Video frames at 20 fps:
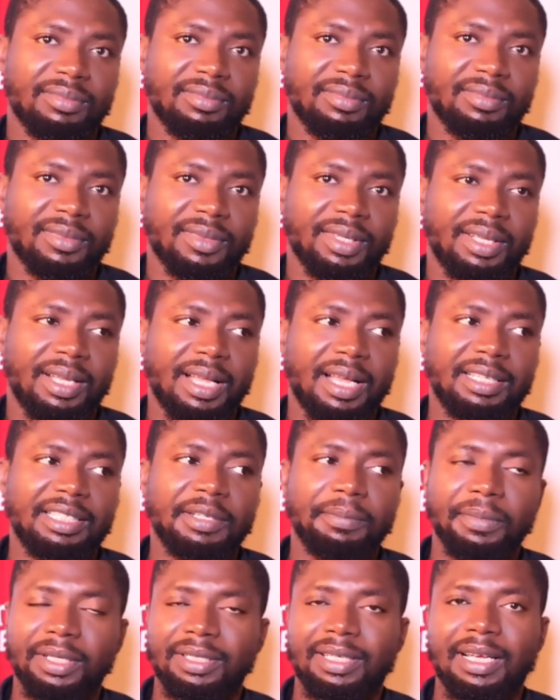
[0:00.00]
And the
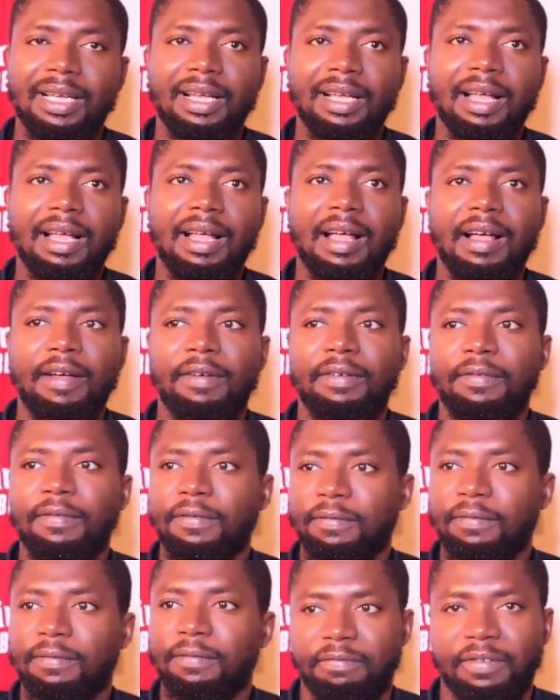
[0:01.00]
media are
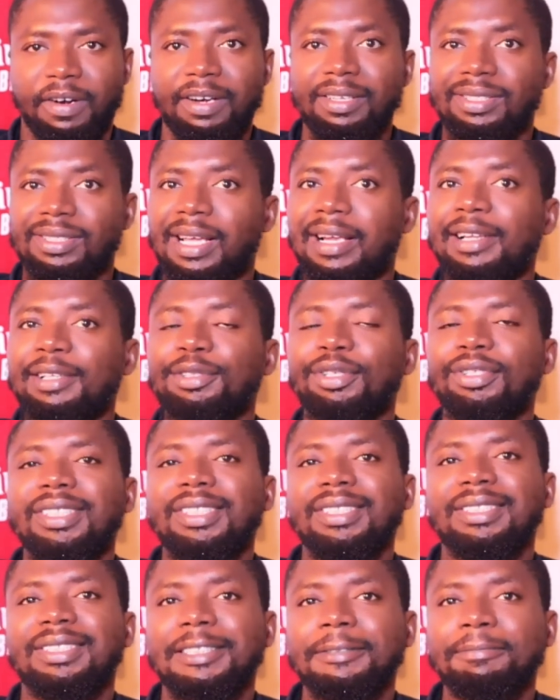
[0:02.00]
very silent on
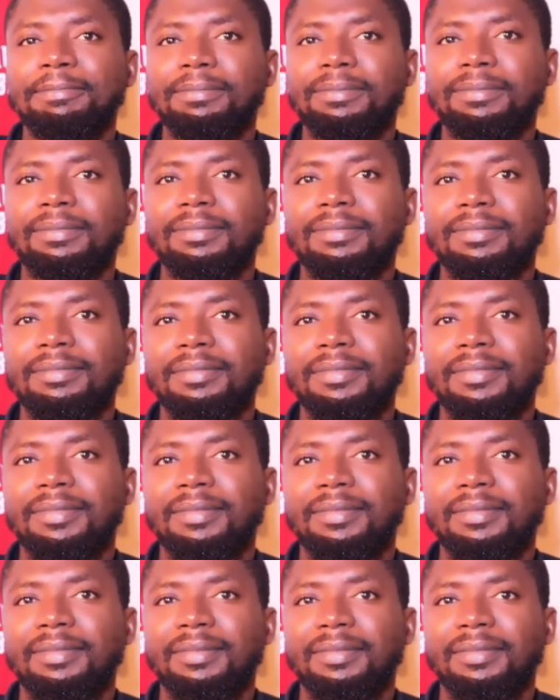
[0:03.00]
it.
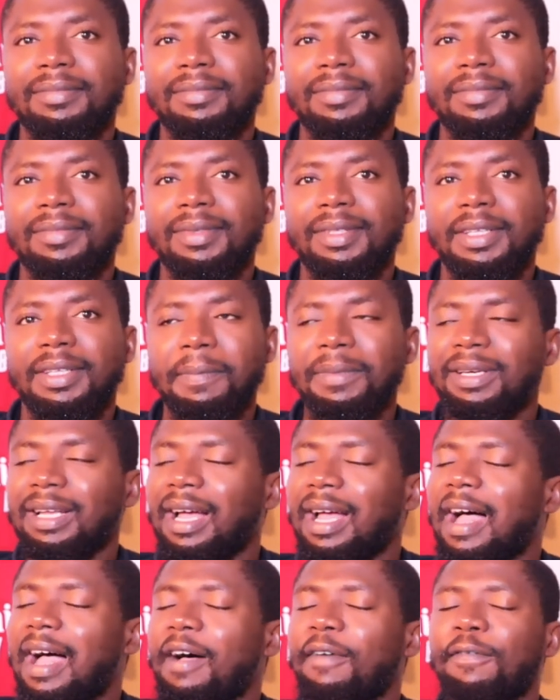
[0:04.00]
The media
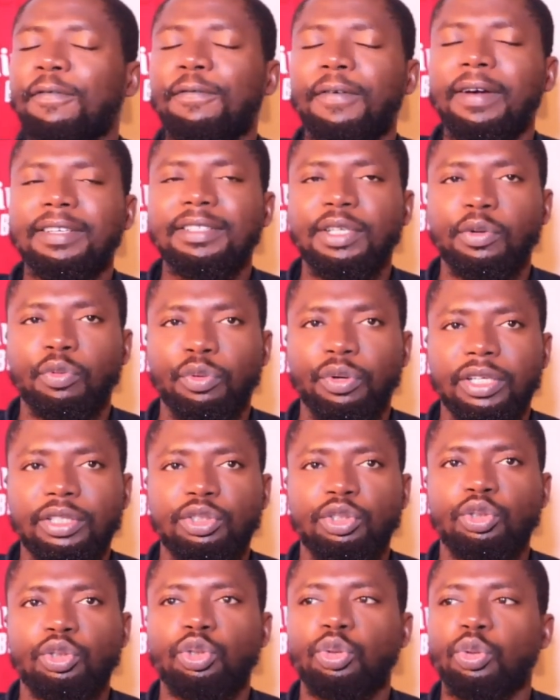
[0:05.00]
have found a way
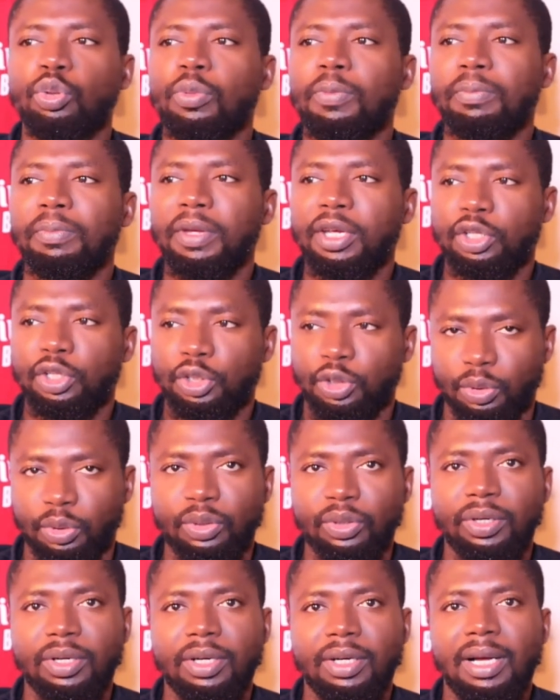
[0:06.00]
to make sure
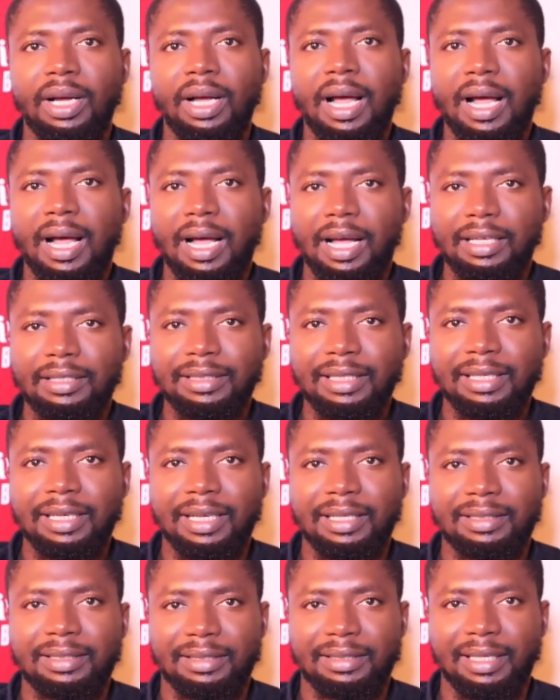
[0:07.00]
Arsenal and
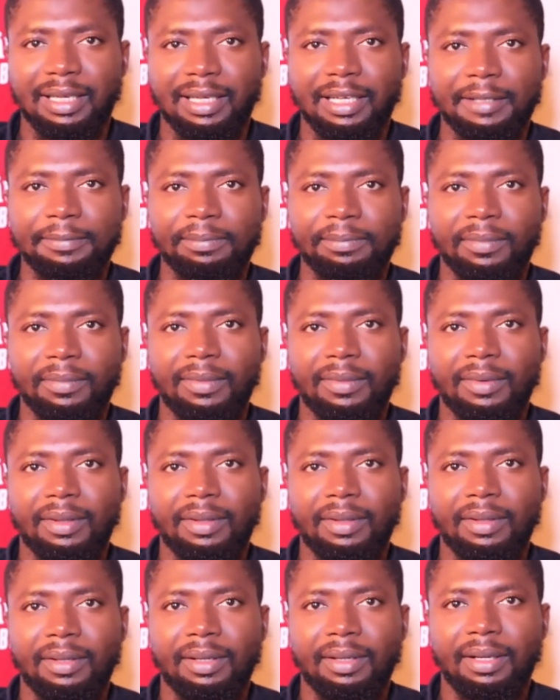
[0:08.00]
Arteta
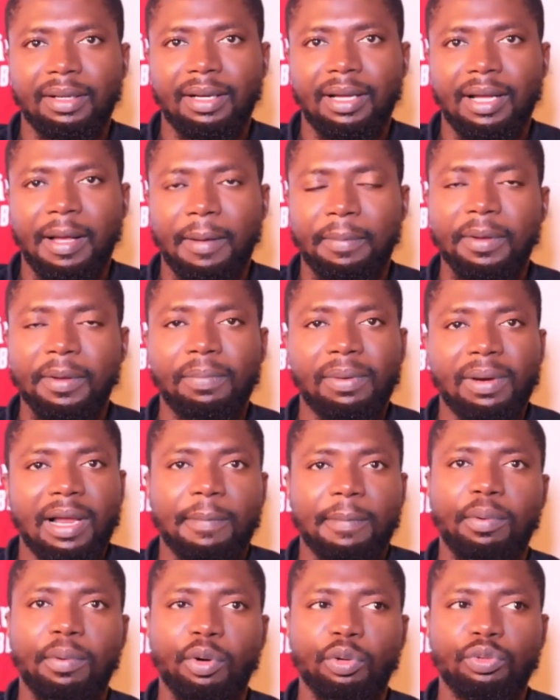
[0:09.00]
are being
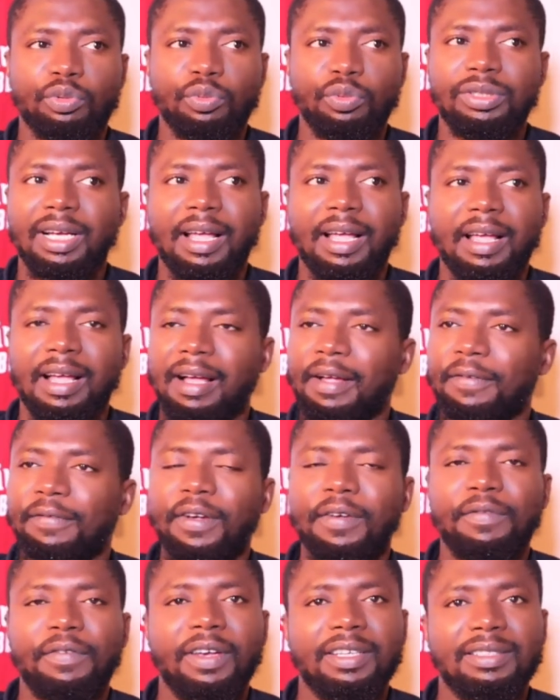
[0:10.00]
blackballed, which I find
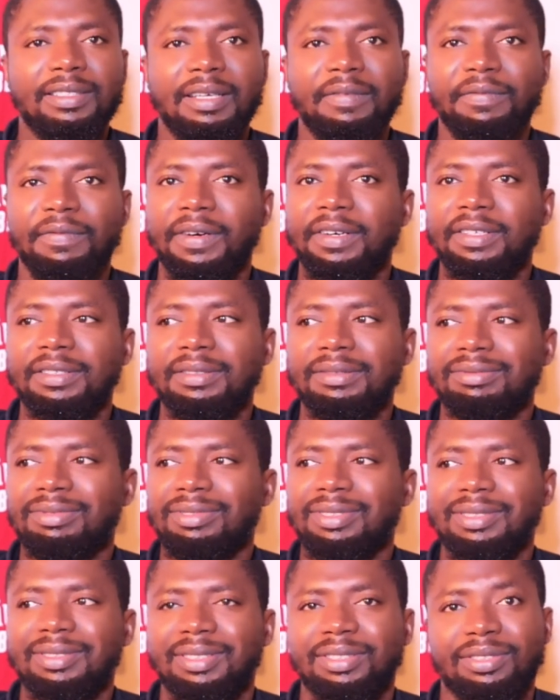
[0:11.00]
very, very
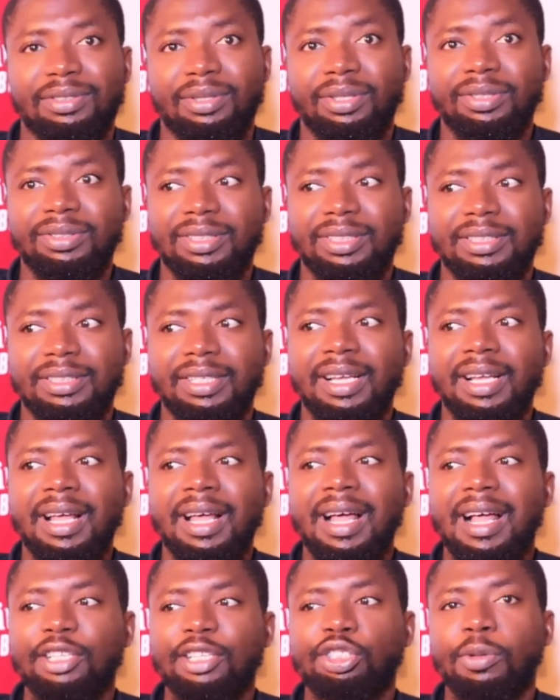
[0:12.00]
disgusting.
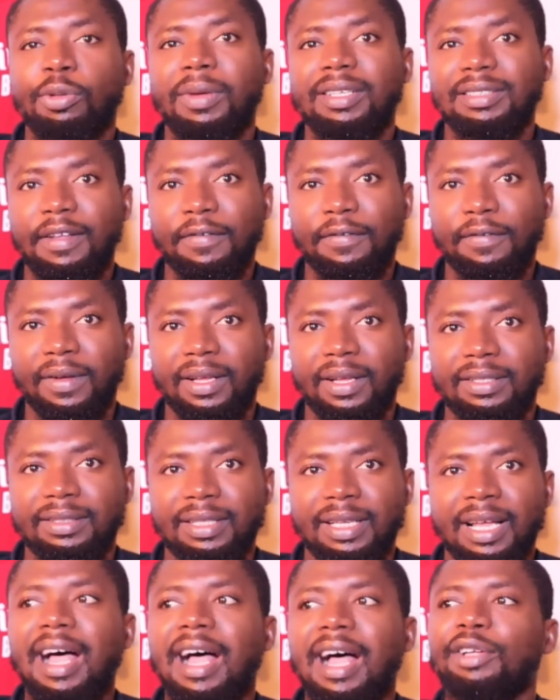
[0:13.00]
And some Arsenal fans
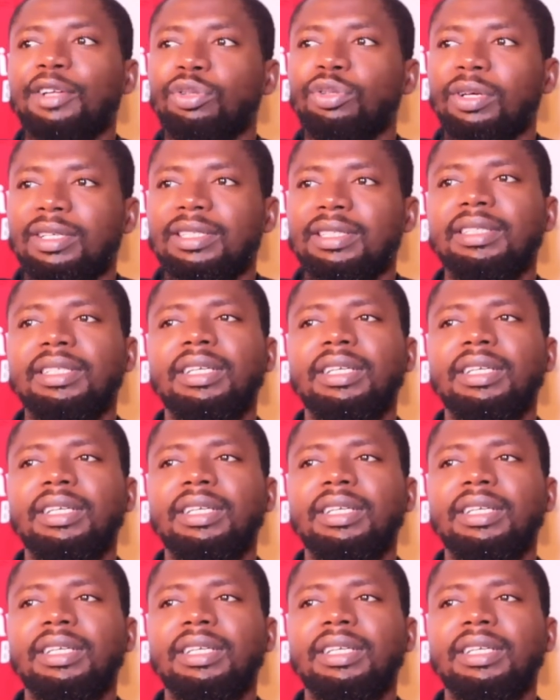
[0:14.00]
actually